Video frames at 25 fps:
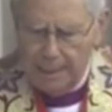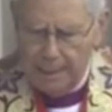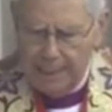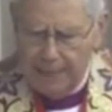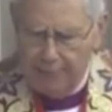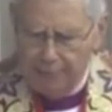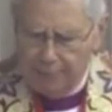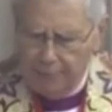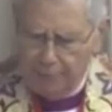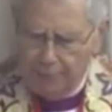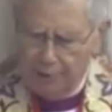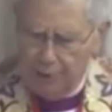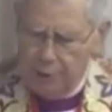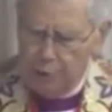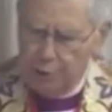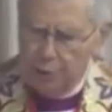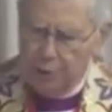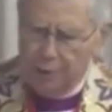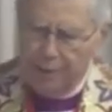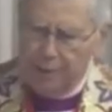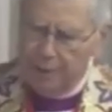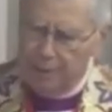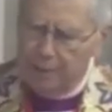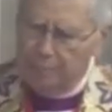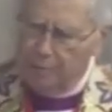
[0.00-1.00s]
after this
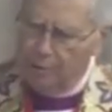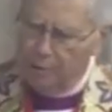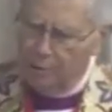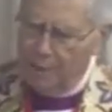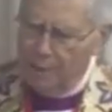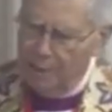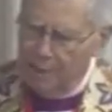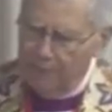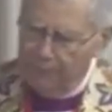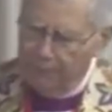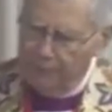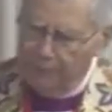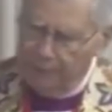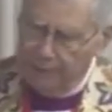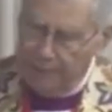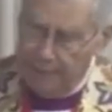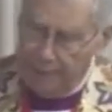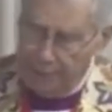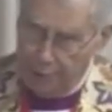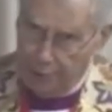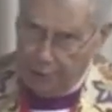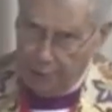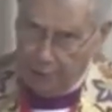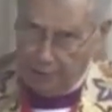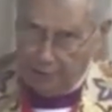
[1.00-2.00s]
terrible
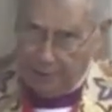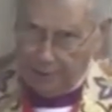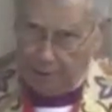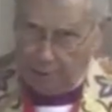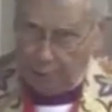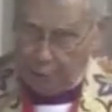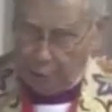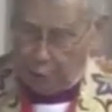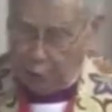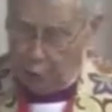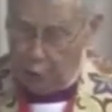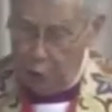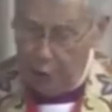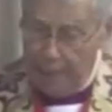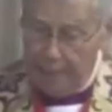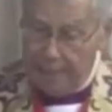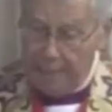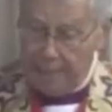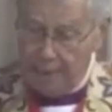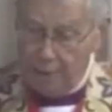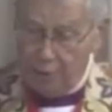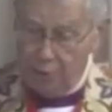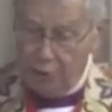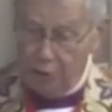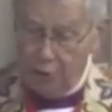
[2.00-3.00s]
confrontation and
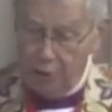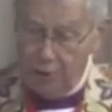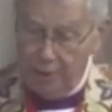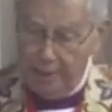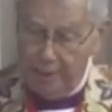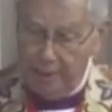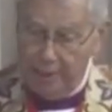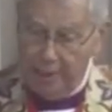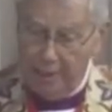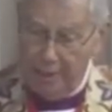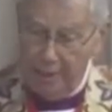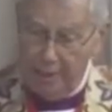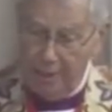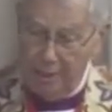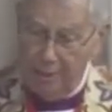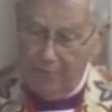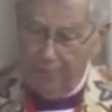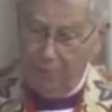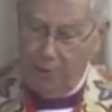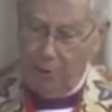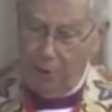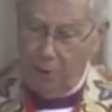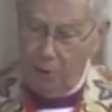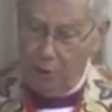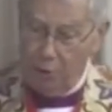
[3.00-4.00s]
exchange
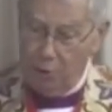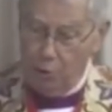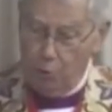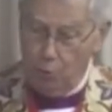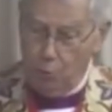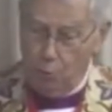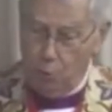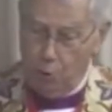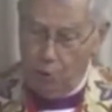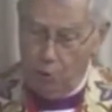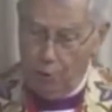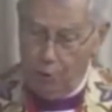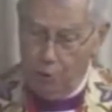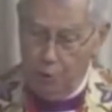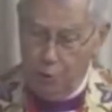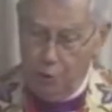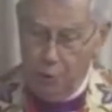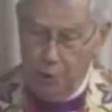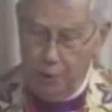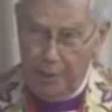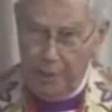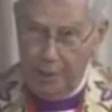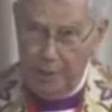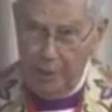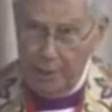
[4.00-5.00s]
of harsh words,
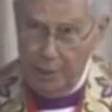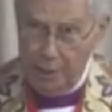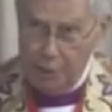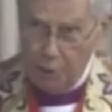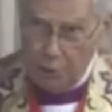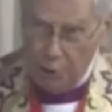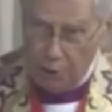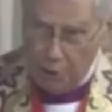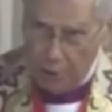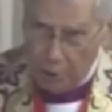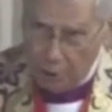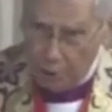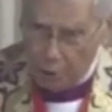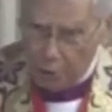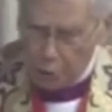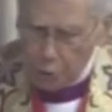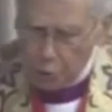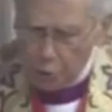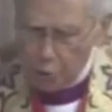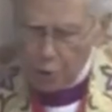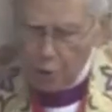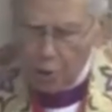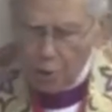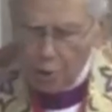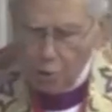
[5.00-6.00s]

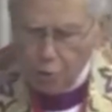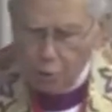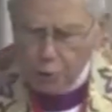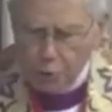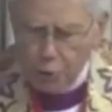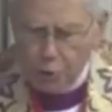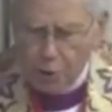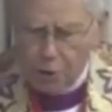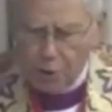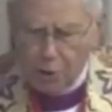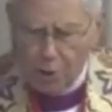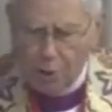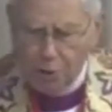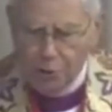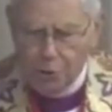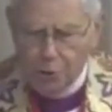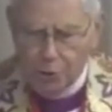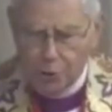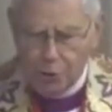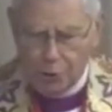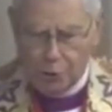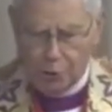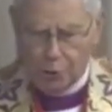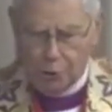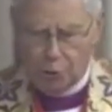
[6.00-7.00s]
Jesus goes on
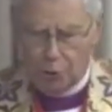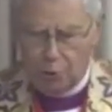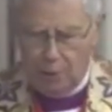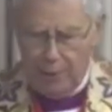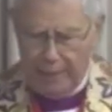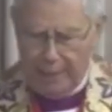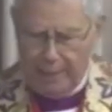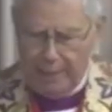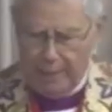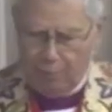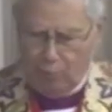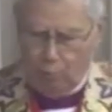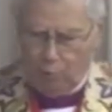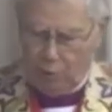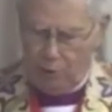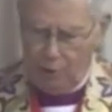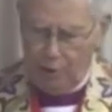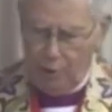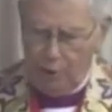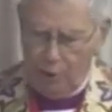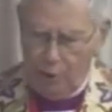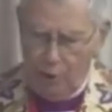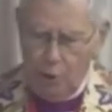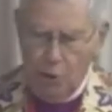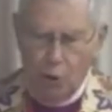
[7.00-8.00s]
to describe
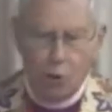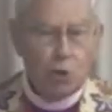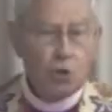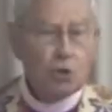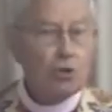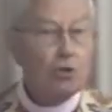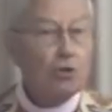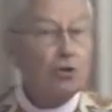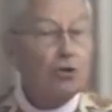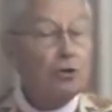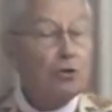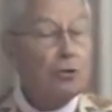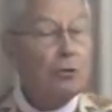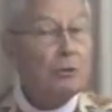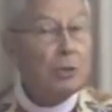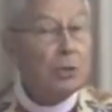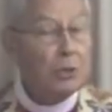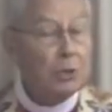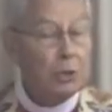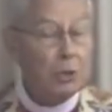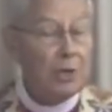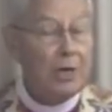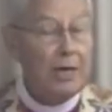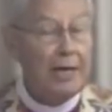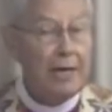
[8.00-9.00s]
what true
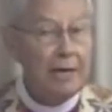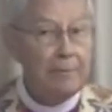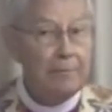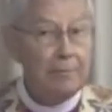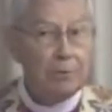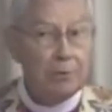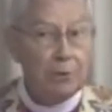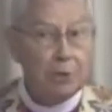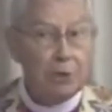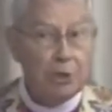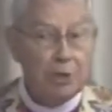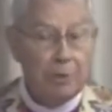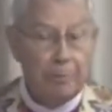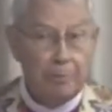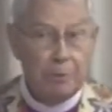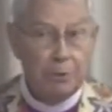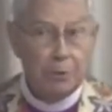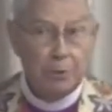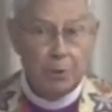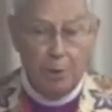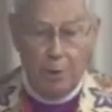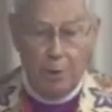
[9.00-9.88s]
discipleship is